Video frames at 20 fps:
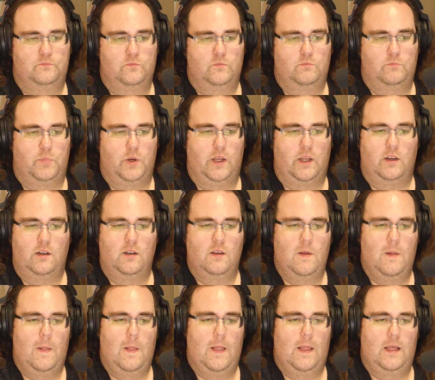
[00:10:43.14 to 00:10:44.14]
But
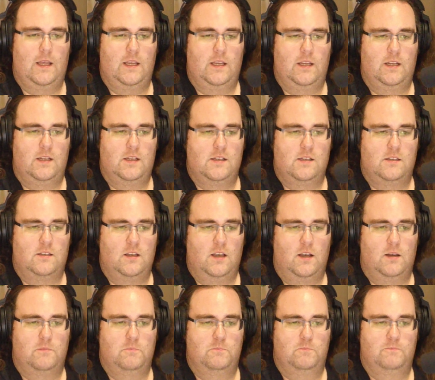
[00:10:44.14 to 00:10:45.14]
it is,
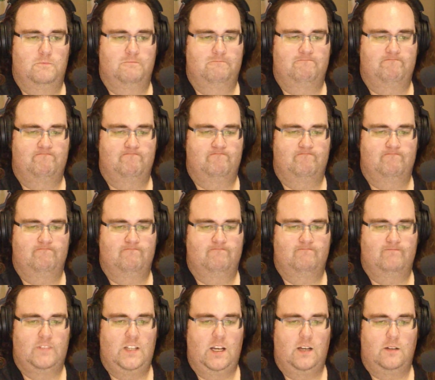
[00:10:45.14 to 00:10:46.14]

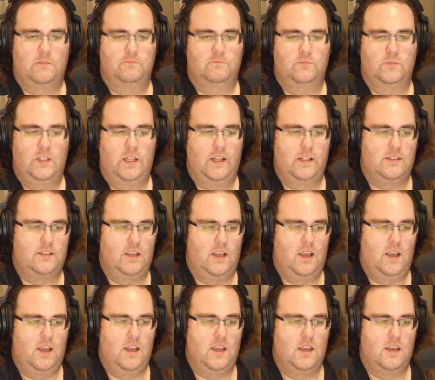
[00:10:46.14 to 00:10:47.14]
yeah, it's
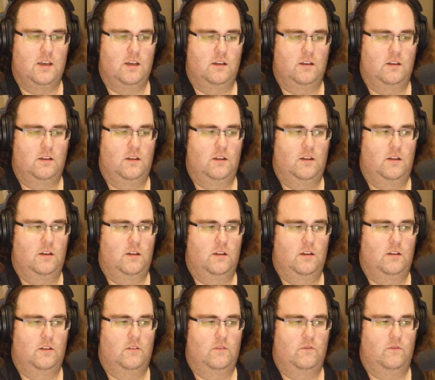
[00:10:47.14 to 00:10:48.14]
a
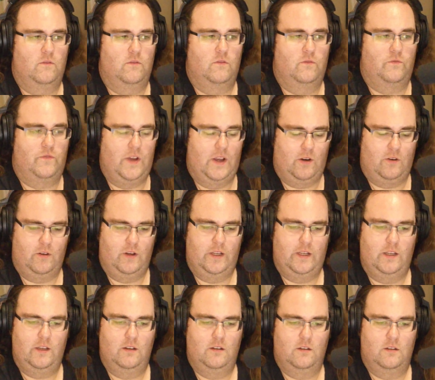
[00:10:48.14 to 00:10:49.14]

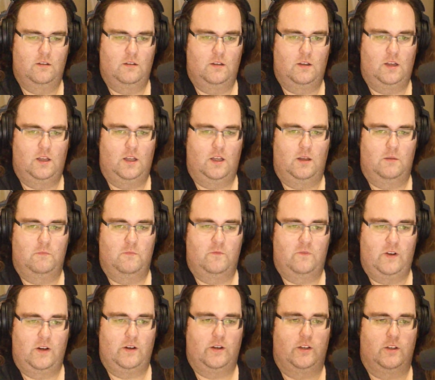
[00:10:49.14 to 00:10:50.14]
very,
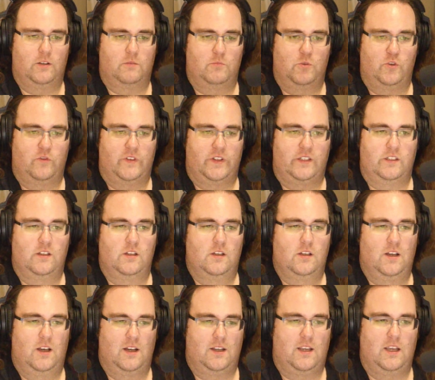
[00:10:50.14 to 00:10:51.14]
very good movie.
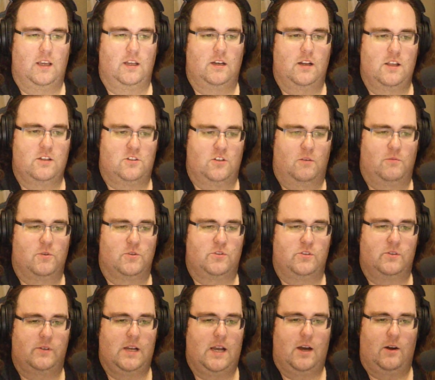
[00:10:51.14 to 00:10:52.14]
Again, it's almost
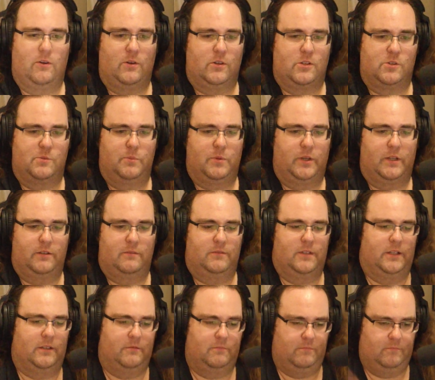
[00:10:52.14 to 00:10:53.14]
3 hours, but
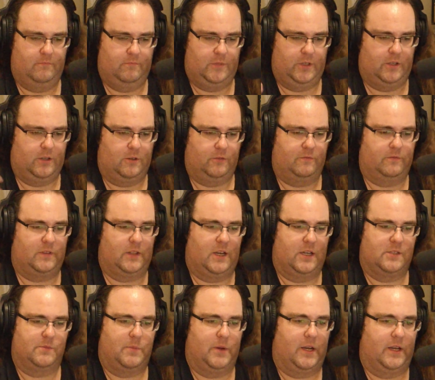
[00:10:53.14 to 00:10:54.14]
it,
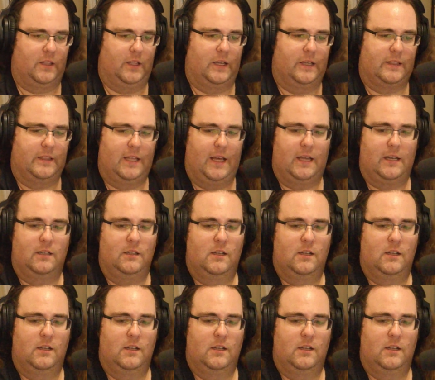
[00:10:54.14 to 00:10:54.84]
flies by like that.